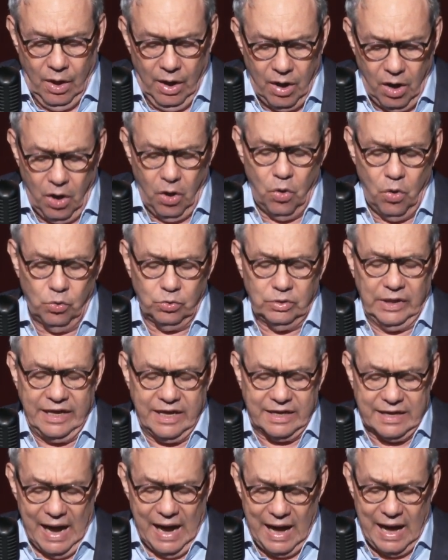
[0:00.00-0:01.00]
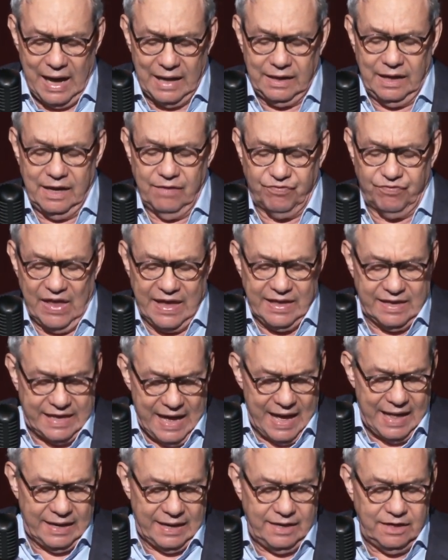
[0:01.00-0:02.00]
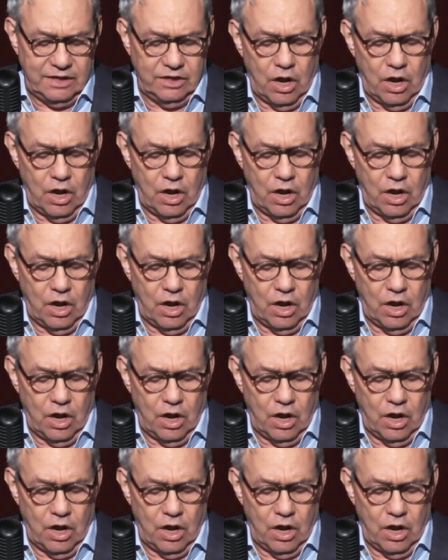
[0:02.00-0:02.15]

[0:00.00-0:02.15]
Holy God, if they get it,